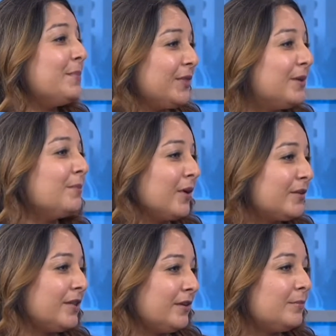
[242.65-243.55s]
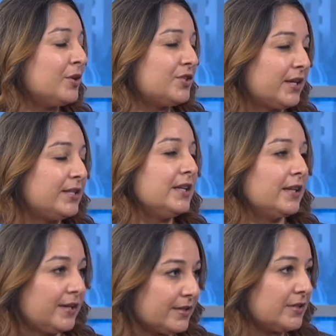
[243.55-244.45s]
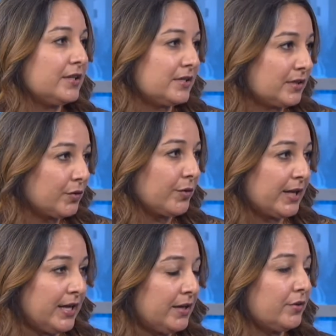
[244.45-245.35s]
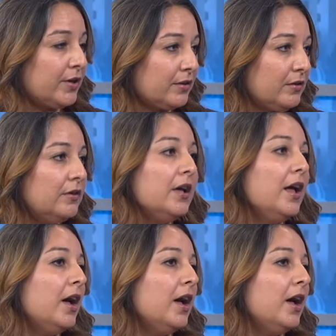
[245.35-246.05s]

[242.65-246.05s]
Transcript: But the March 2nd deadline is key and critical.